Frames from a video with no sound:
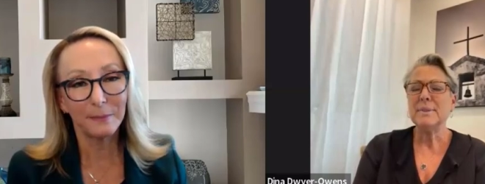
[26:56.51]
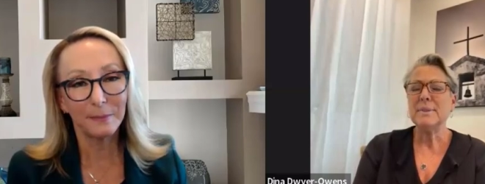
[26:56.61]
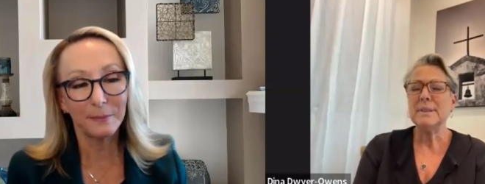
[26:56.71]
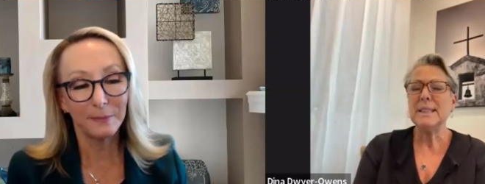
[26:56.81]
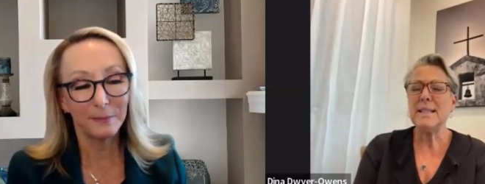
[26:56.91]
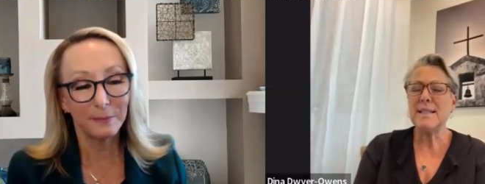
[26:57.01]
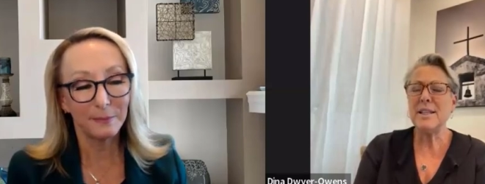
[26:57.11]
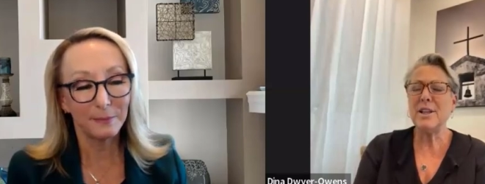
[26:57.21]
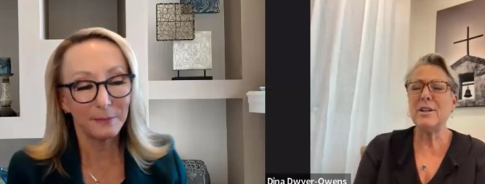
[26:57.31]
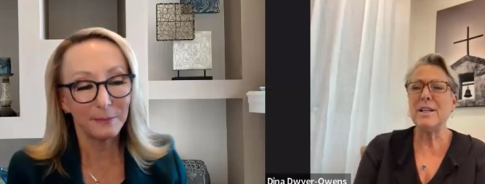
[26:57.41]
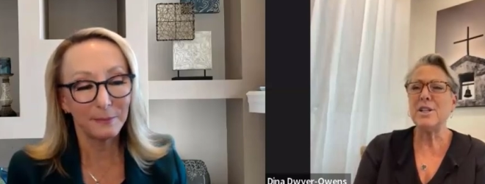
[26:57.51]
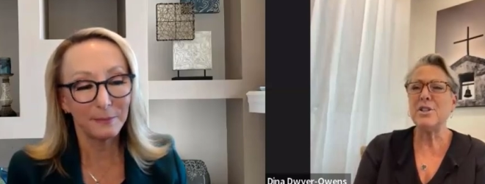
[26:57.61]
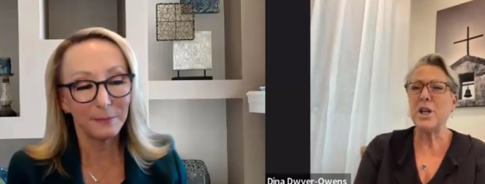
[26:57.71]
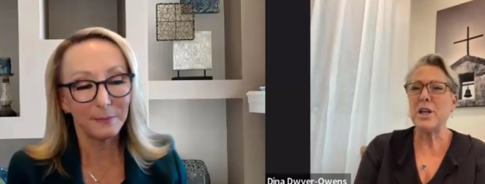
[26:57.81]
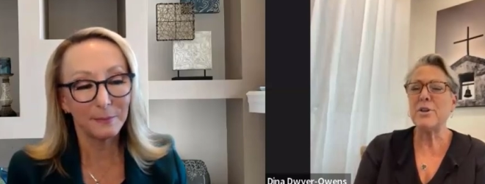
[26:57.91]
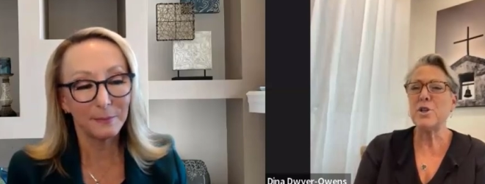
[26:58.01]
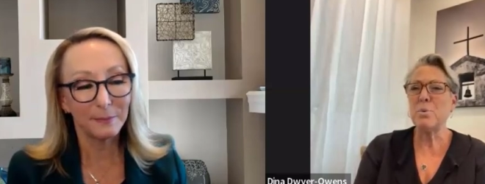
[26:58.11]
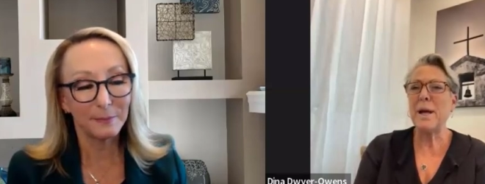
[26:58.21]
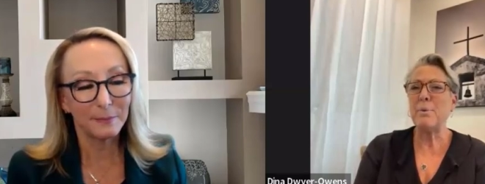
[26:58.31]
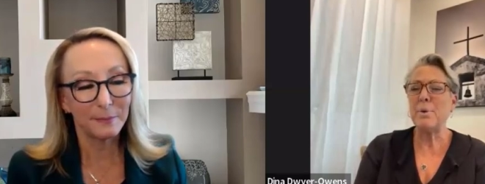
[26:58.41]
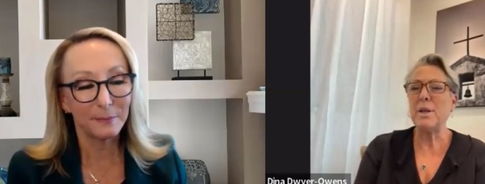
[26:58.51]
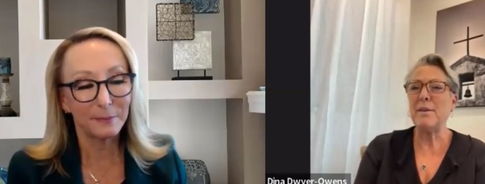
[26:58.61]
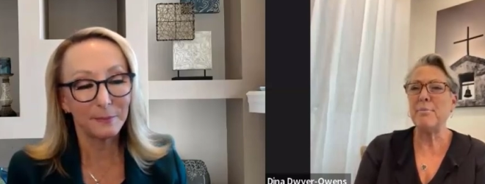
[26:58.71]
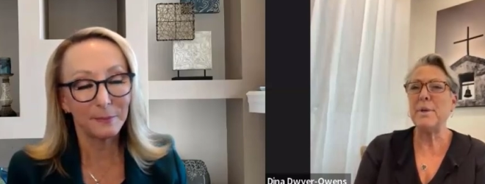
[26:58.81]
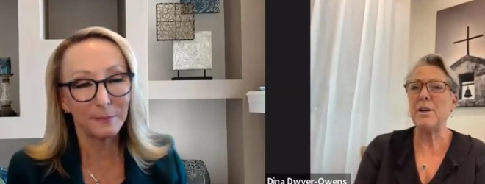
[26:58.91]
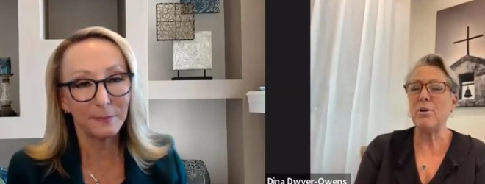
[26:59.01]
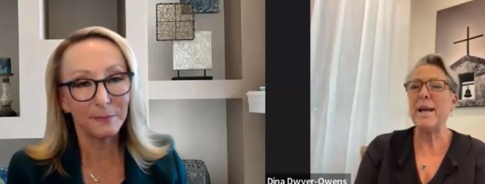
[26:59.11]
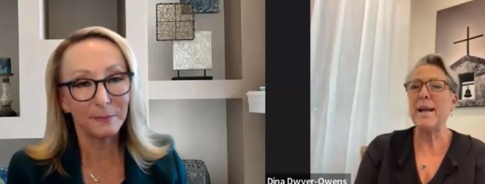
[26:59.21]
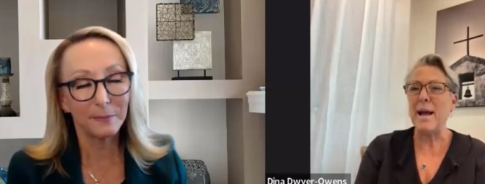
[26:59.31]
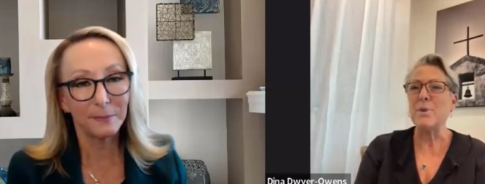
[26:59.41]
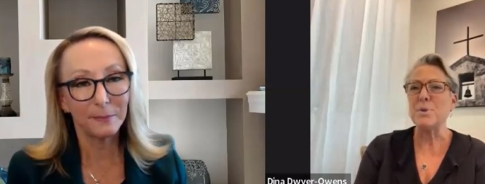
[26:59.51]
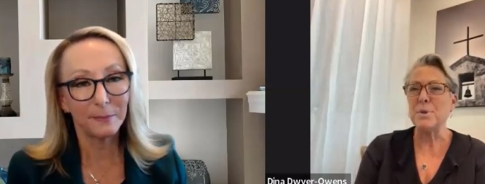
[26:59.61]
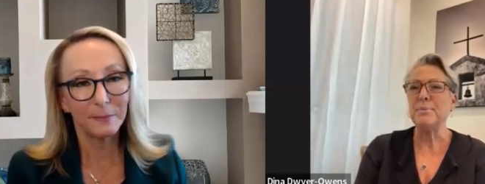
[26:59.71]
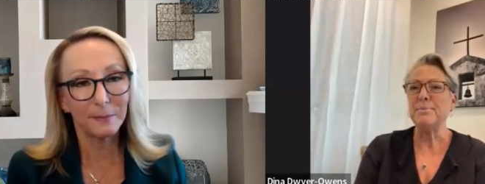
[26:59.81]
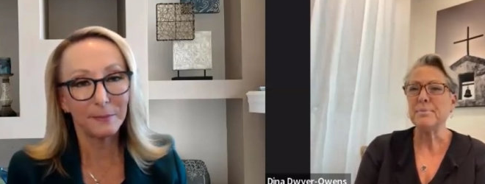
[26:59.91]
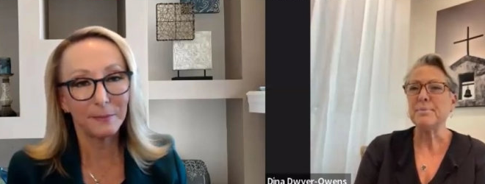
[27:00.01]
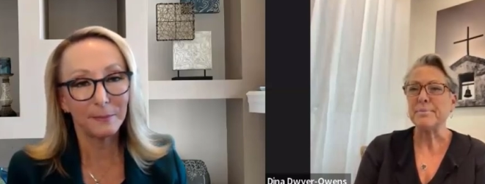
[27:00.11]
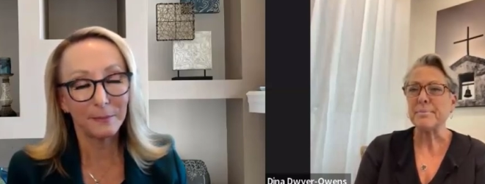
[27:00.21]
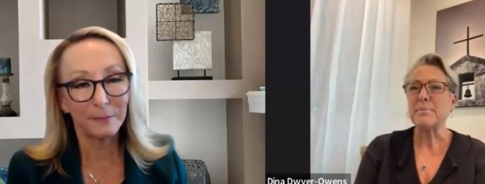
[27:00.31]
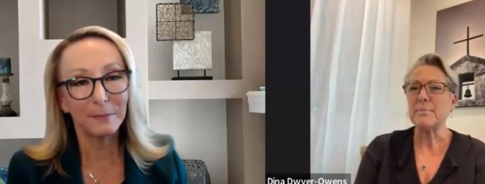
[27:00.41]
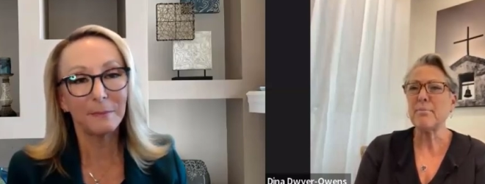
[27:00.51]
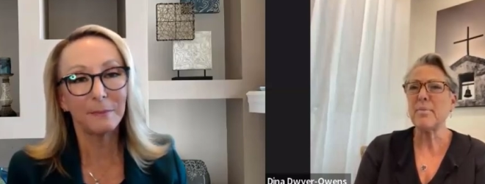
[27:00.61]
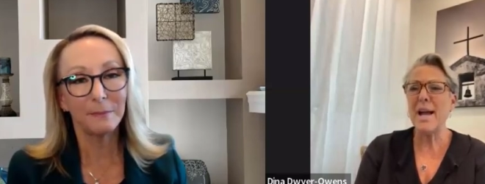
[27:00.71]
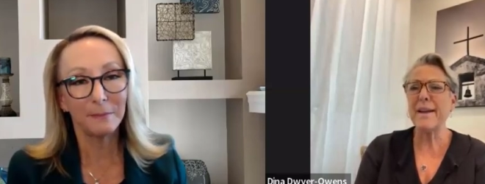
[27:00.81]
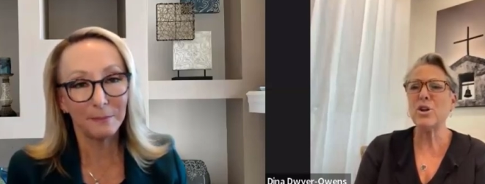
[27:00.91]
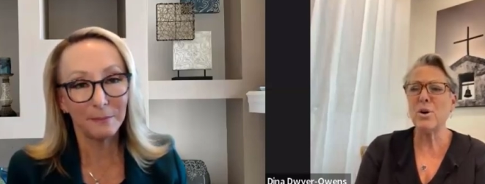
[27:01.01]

Speaker 1: sincere and generous way would give me great counsel. I could